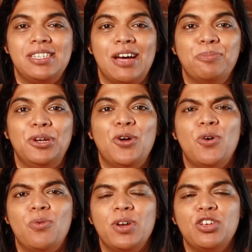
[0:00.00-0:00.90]
down
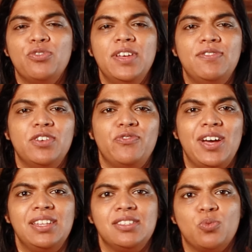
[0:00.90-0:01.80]
below. What are your favorite
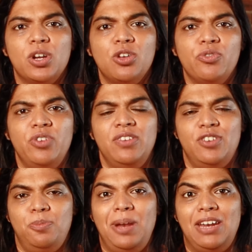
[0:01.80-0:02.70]
funds? What are your
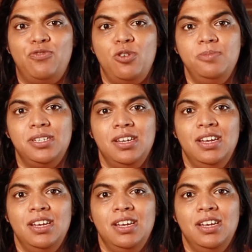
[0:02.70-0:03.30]
favorite platforms?